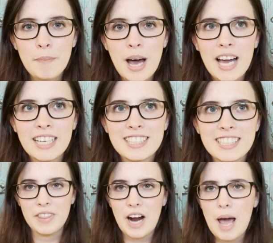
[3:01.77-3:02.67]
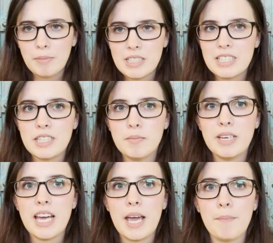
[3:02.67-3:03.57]
but there happens to
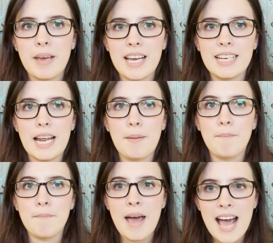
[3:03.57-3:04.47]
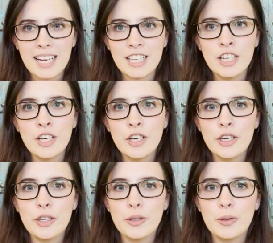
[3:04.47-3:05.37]
be a man named Mac
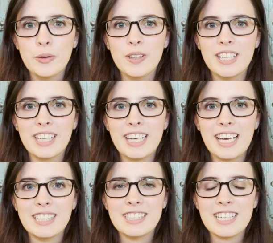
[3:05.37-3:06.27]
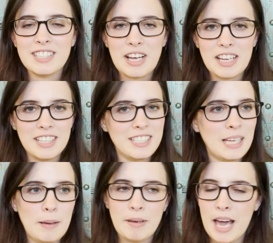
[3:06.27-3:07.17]
who gets assigned the
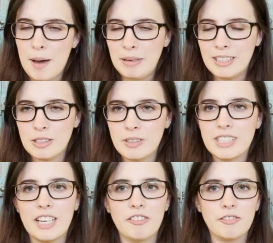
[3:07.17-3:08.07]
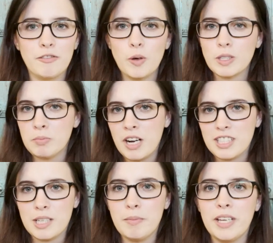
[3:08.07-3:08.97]
same cabin. So it's like forced
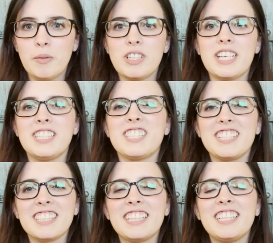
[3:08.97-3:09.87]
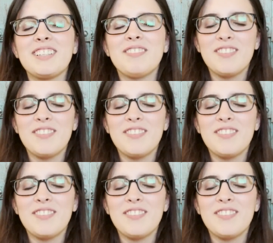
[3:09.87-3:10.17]
proximity, which instantly